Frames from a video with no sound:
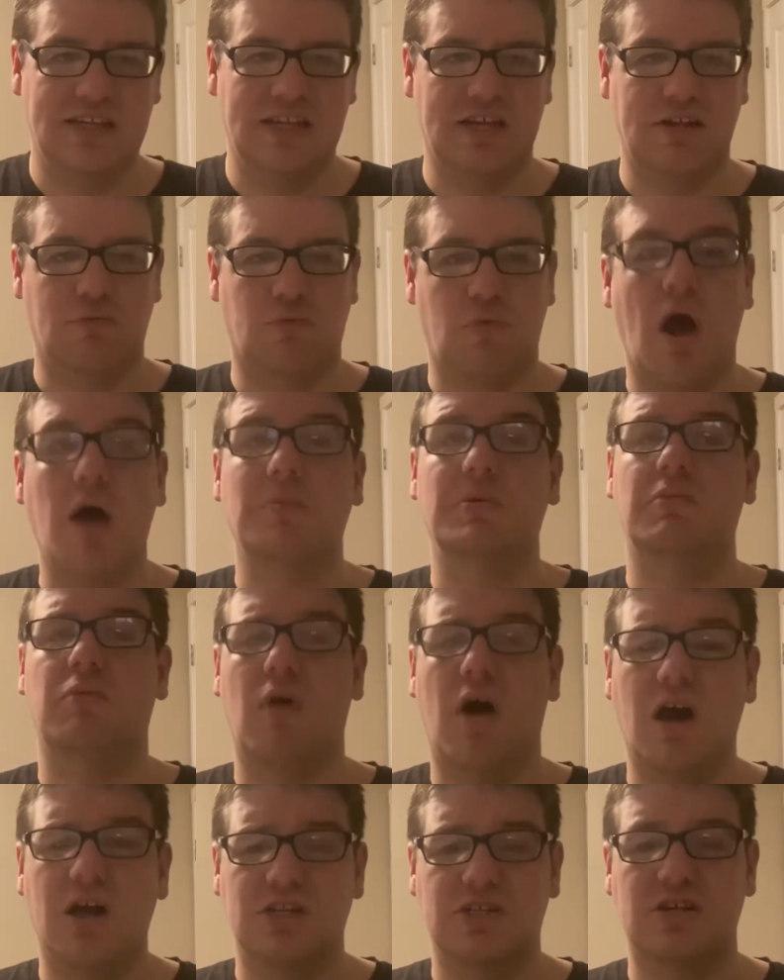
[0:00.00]
like, Robbie
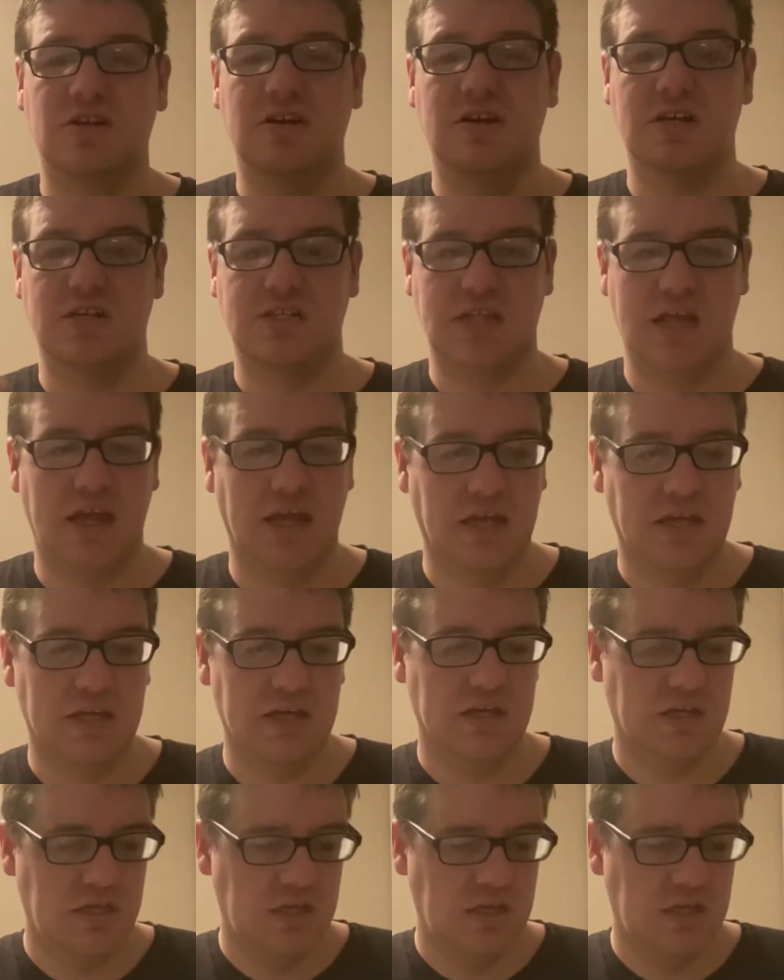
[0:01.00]
Rogers, like,